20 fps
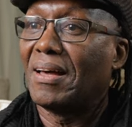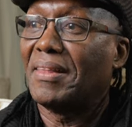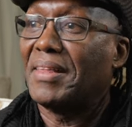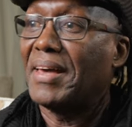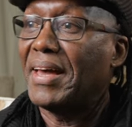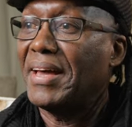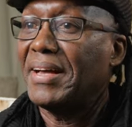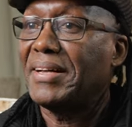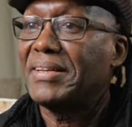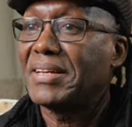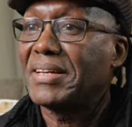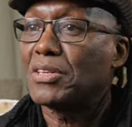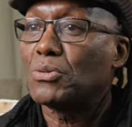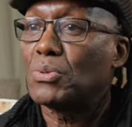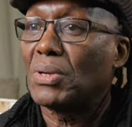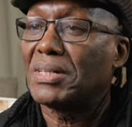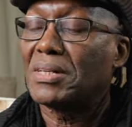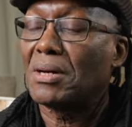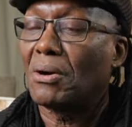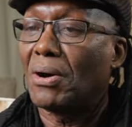the
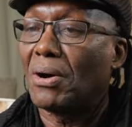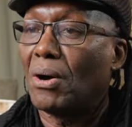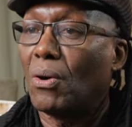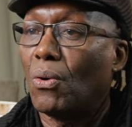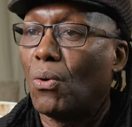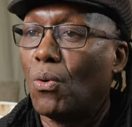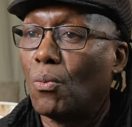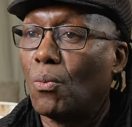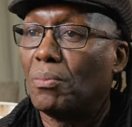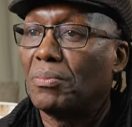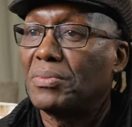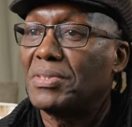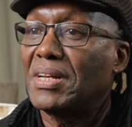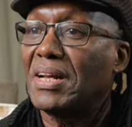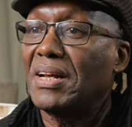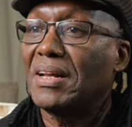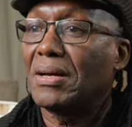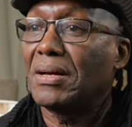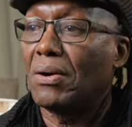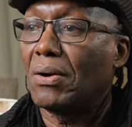elders were at our home
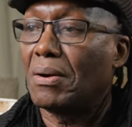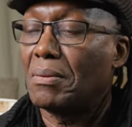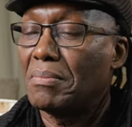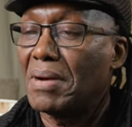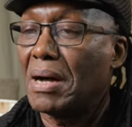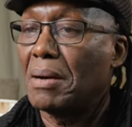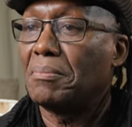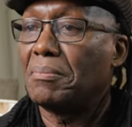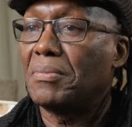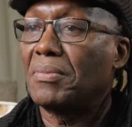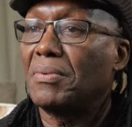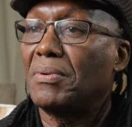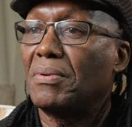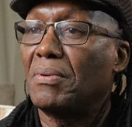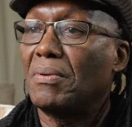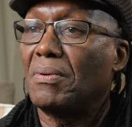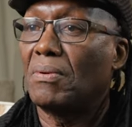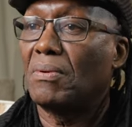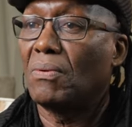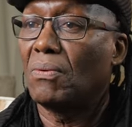telling our mom,
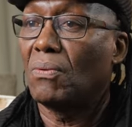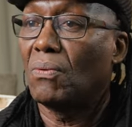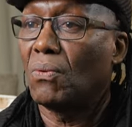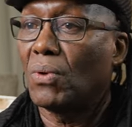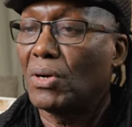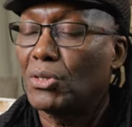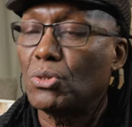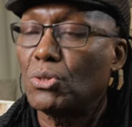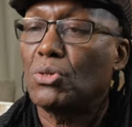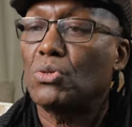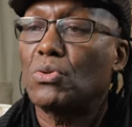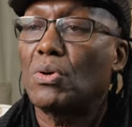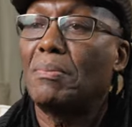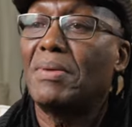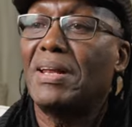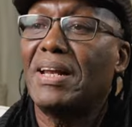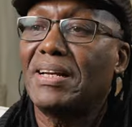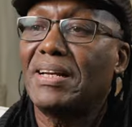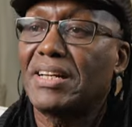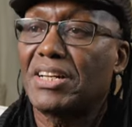watoto
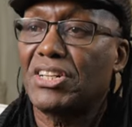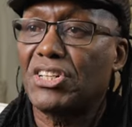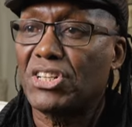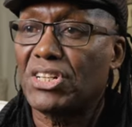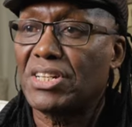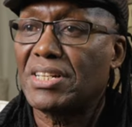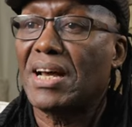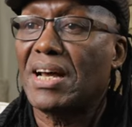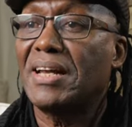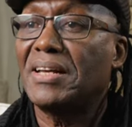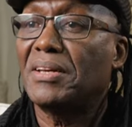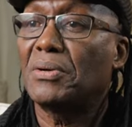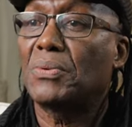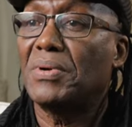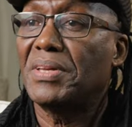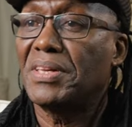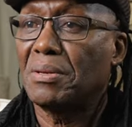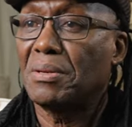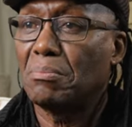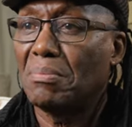wameleta shetani
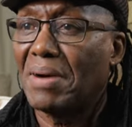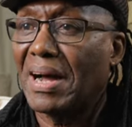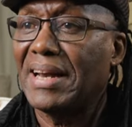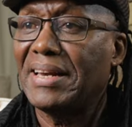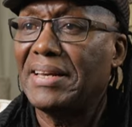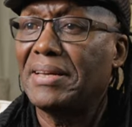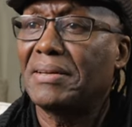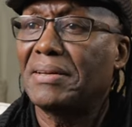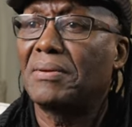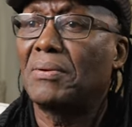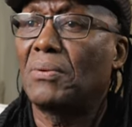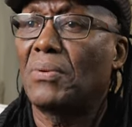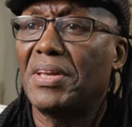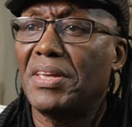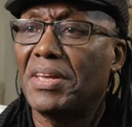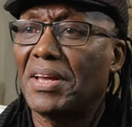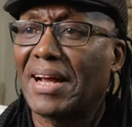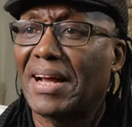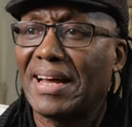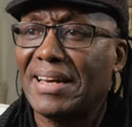kwenye bandi,
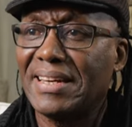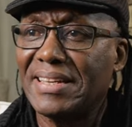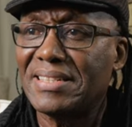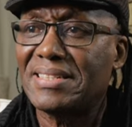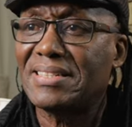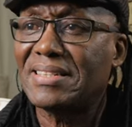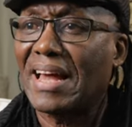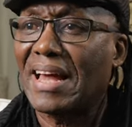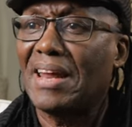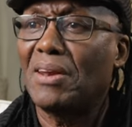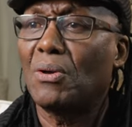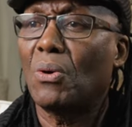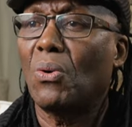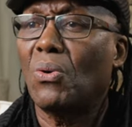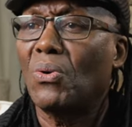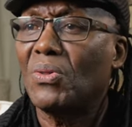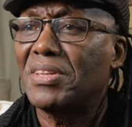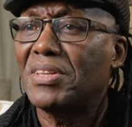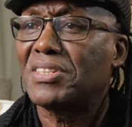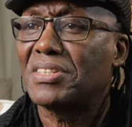kwenye kanisa, and
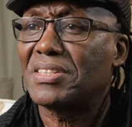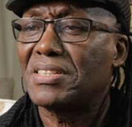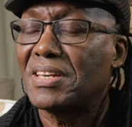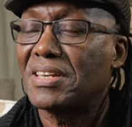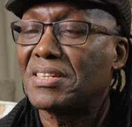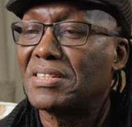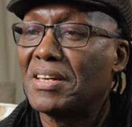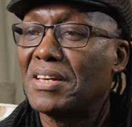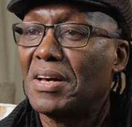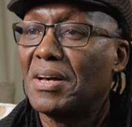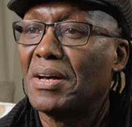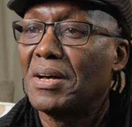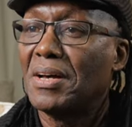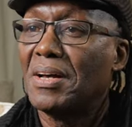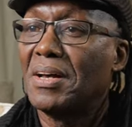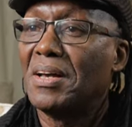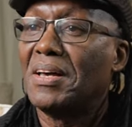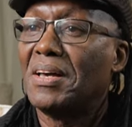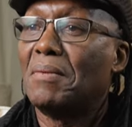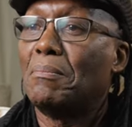all these things.
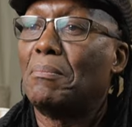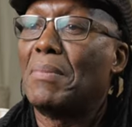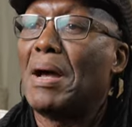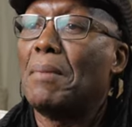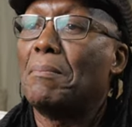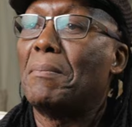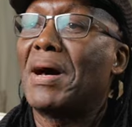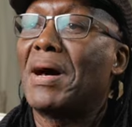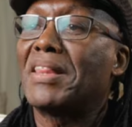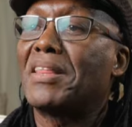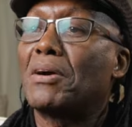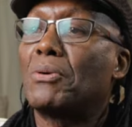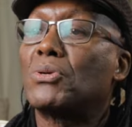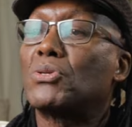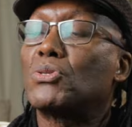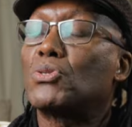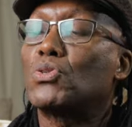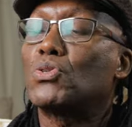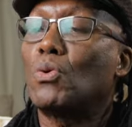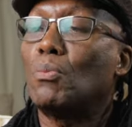My mother
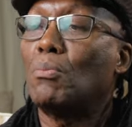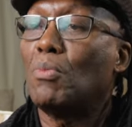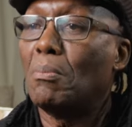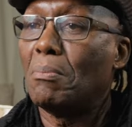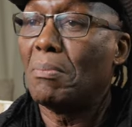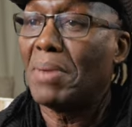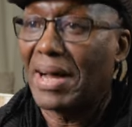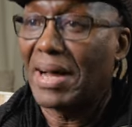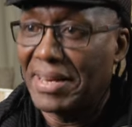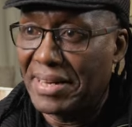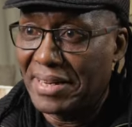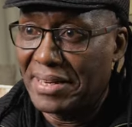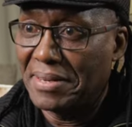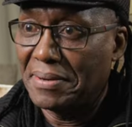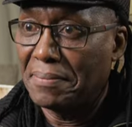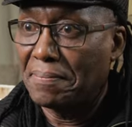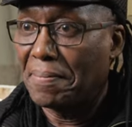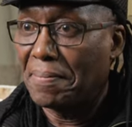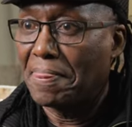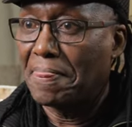was so
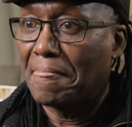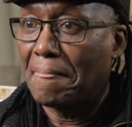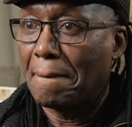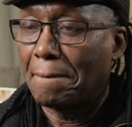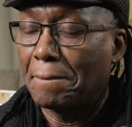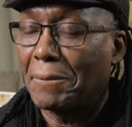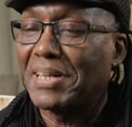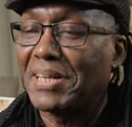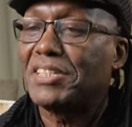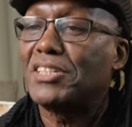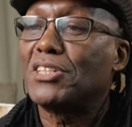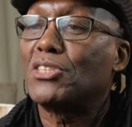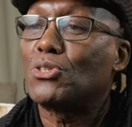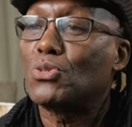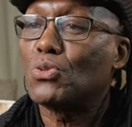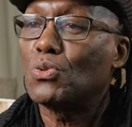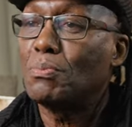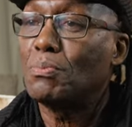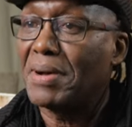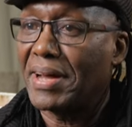bombarded, but she
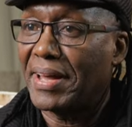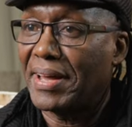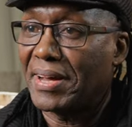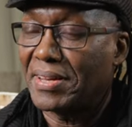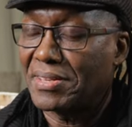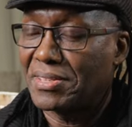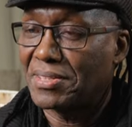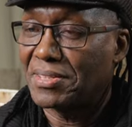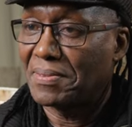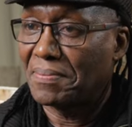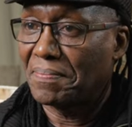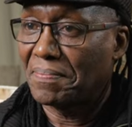stood by us.